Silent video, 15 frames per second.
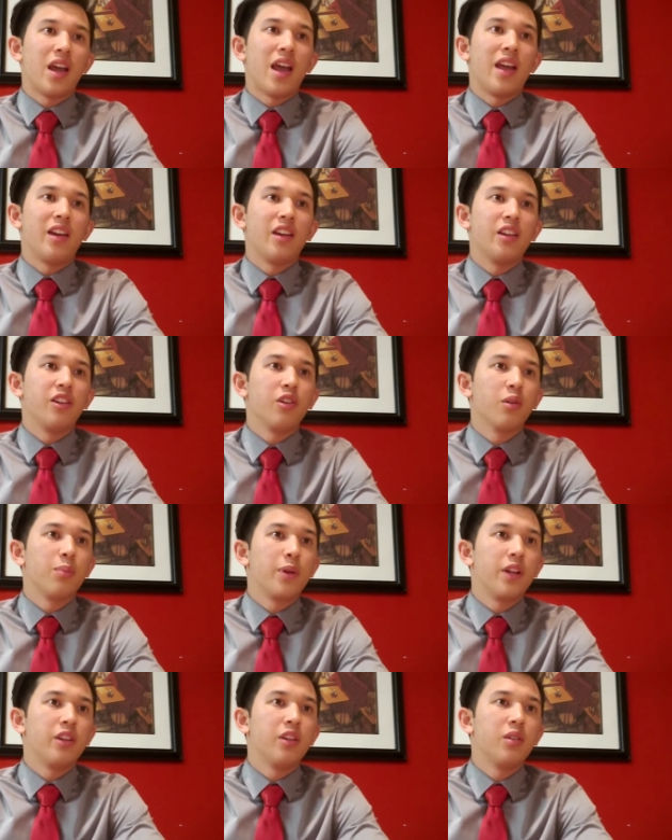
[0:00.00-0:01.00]
And in your
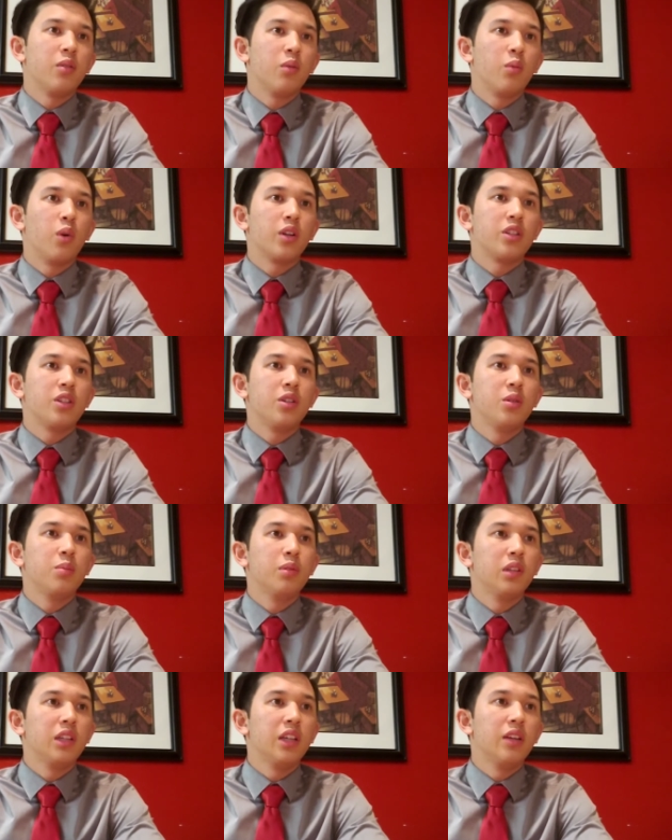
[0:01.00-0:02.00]
opinion, what do you
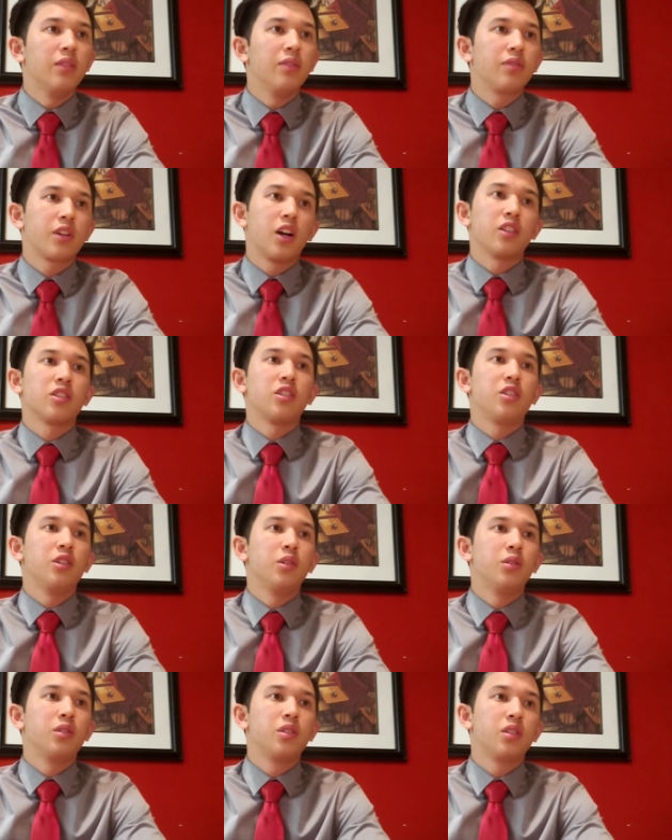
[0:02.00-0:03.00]
believe
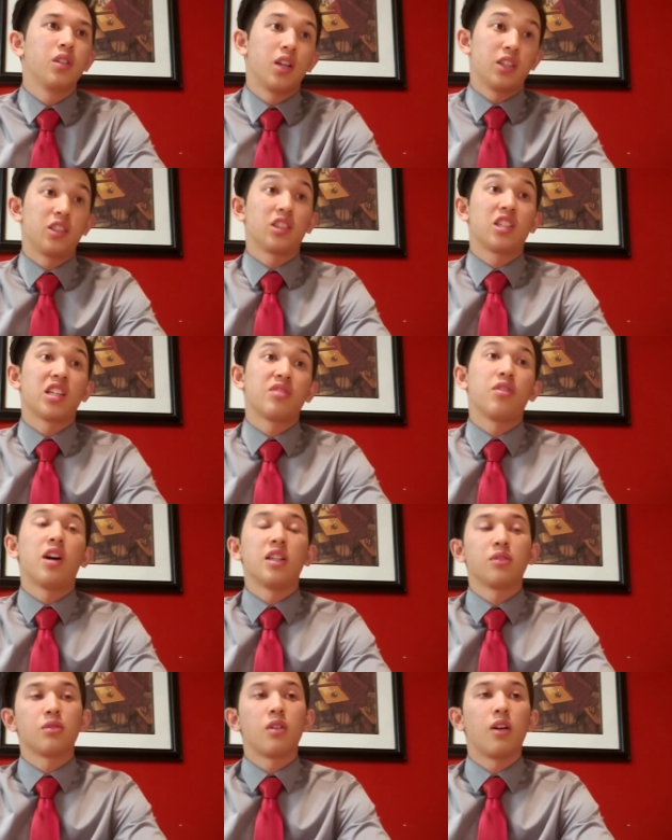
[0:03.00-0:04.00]
constitutes a successful
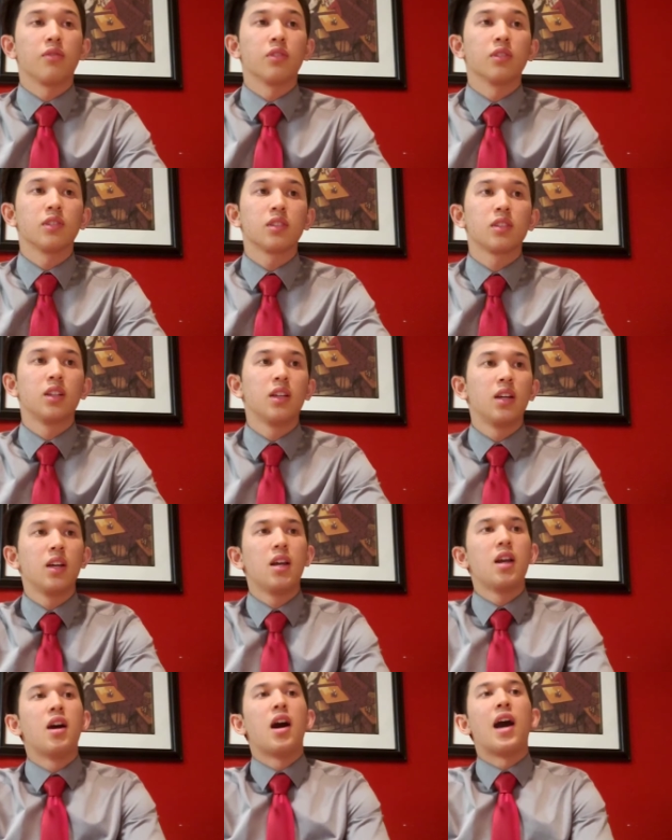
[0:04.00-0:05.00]
high school conference?
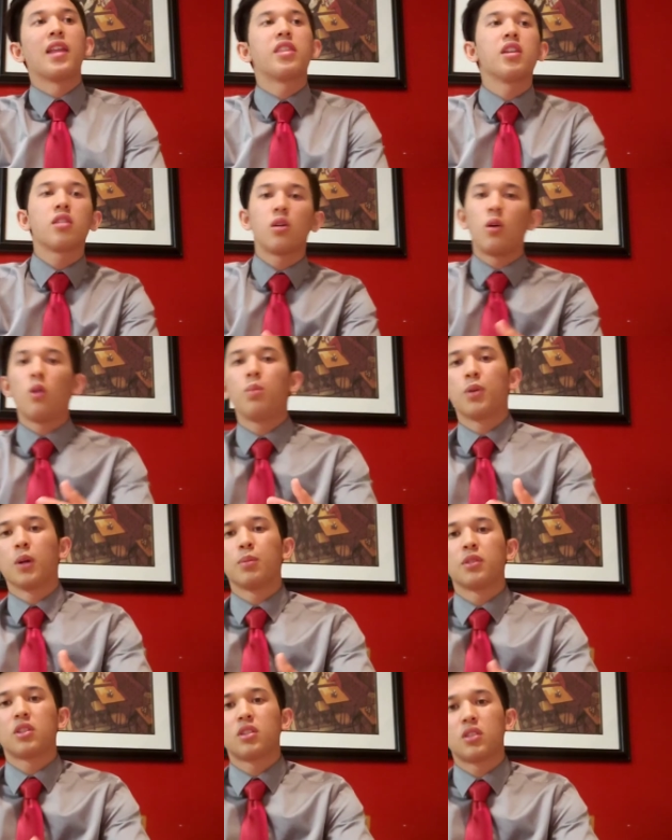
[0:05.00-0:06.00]
I think the whole
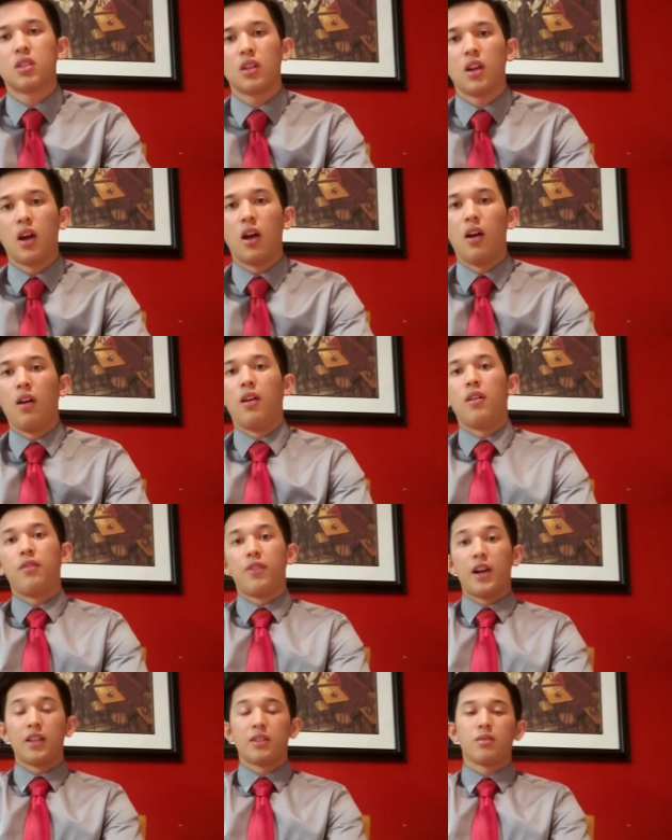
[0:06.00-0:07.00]
purpose
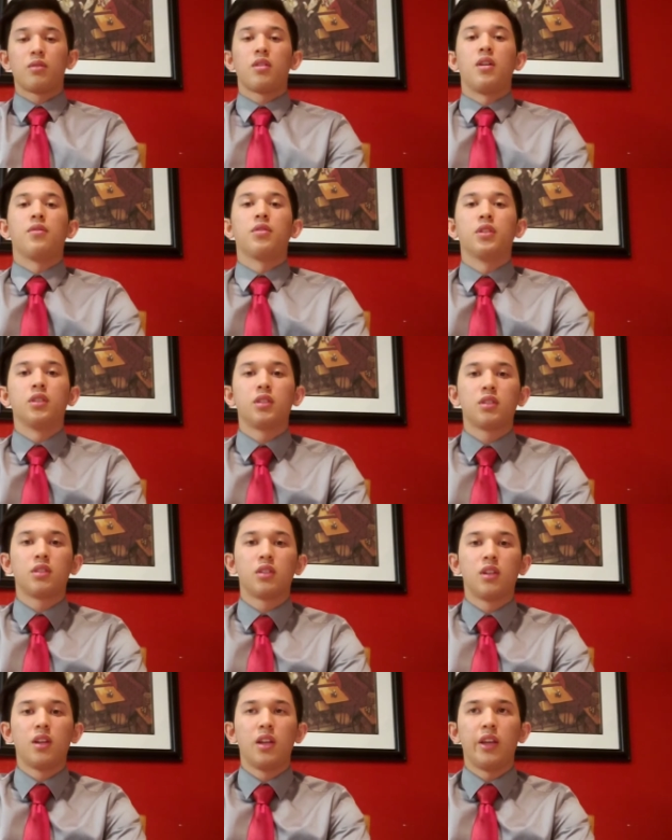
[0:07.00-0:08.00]
of high school
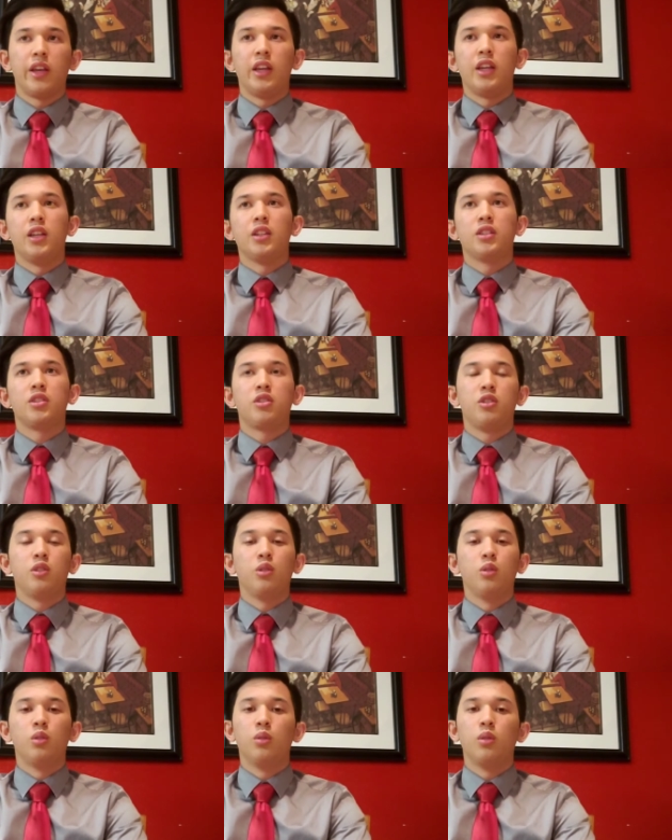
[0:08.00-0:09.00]
conference is
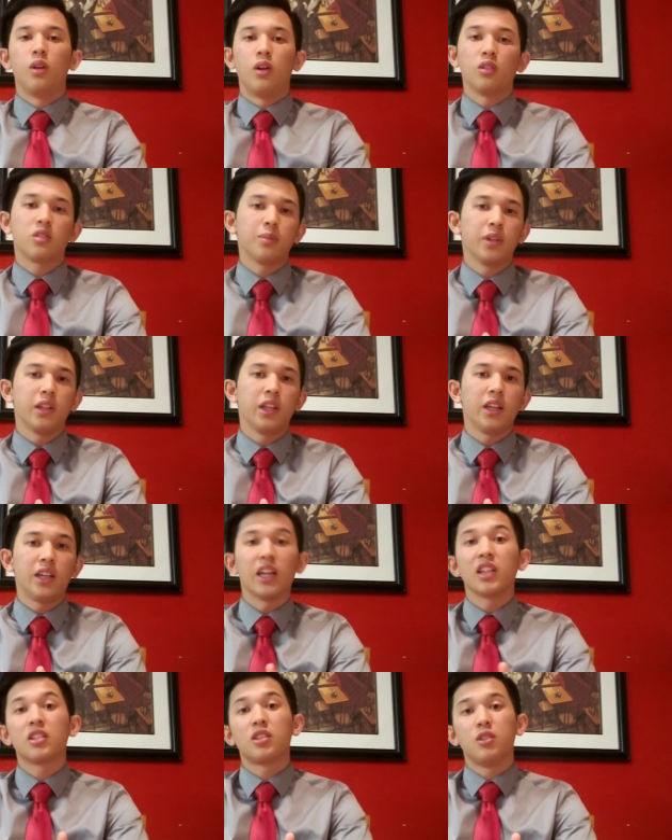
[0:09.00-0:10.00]
to ultimately
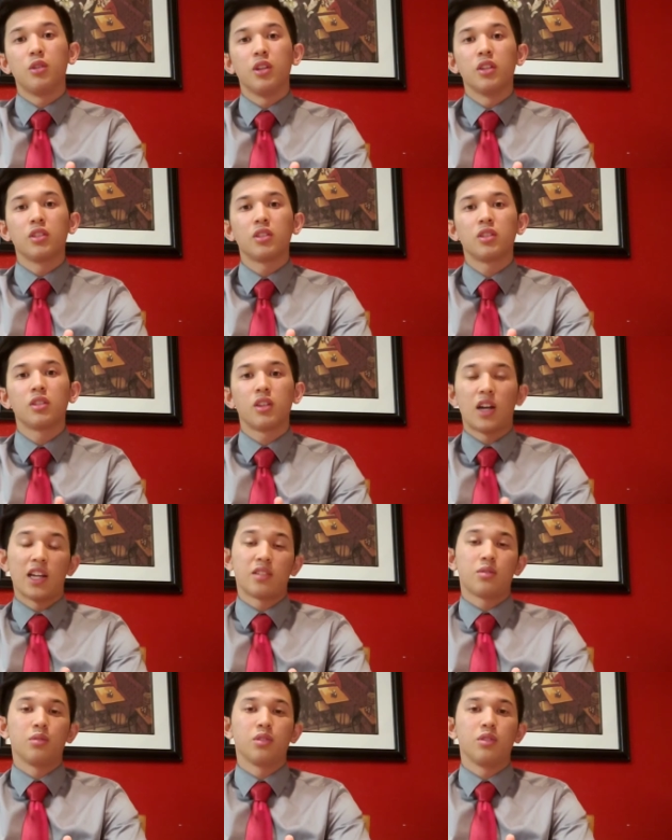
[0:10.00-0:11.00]
get students,
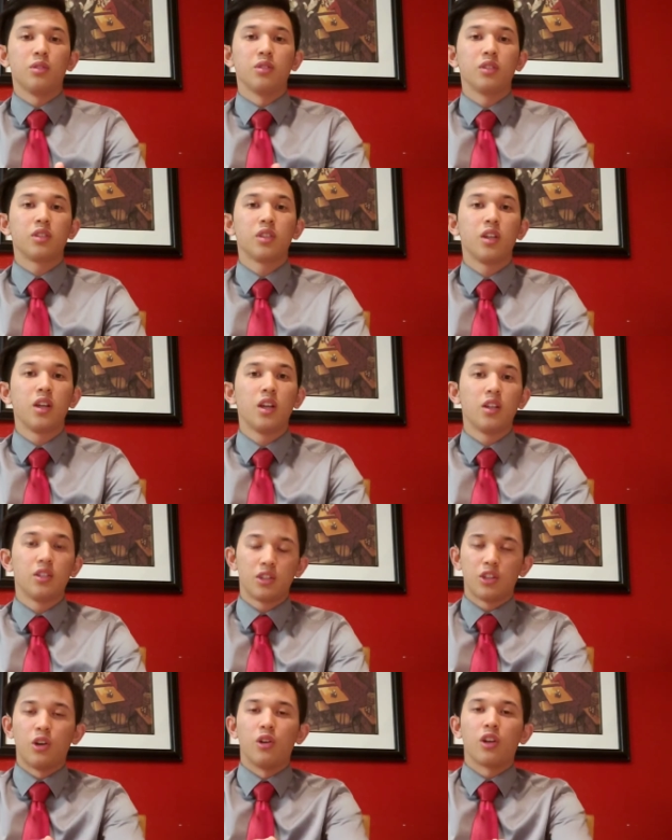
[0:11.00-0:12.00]
high school students,
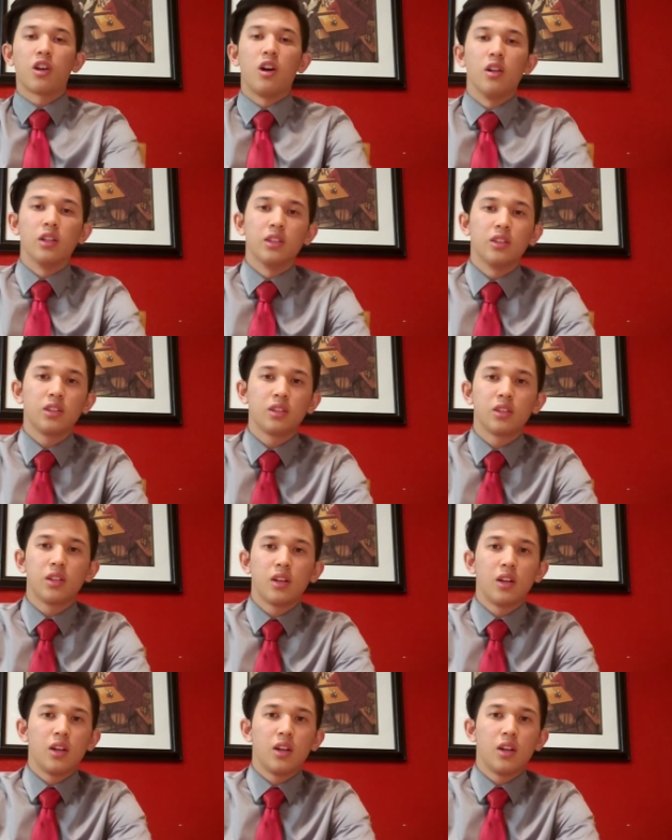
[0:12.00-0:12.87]
to go to college.